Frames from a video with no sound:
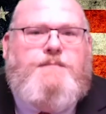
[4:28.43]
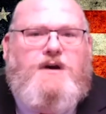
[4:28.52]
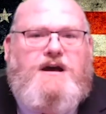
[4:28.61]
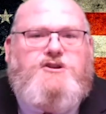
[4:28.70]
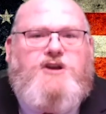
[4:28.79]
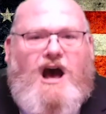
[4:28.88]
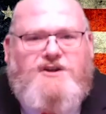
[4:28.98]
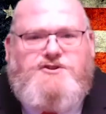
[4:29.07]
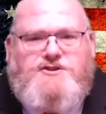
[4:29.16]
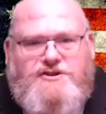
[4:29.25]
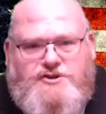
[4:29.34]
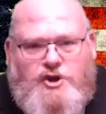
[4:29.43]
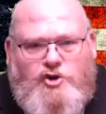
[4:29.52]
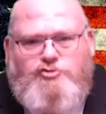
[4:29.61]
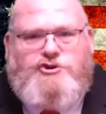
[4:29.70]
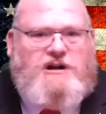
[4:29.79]
but
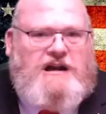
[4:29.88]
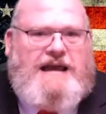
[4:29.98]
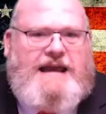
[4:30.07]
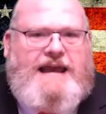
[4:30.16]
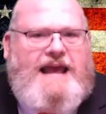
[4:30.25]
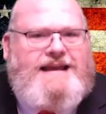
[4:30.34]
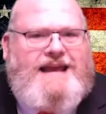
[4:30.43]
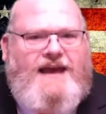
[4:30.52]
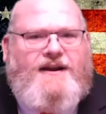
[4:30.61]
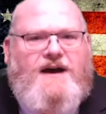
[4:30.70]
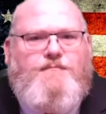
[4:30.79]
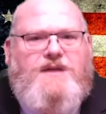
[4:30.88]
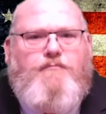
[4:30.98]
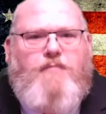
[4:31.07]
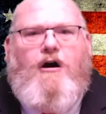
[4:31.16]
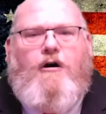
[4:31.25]
constitutionally and cannot be
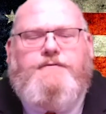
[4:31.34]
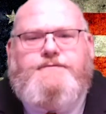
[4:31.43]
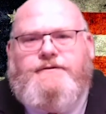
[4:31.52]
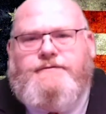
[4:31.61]
bought.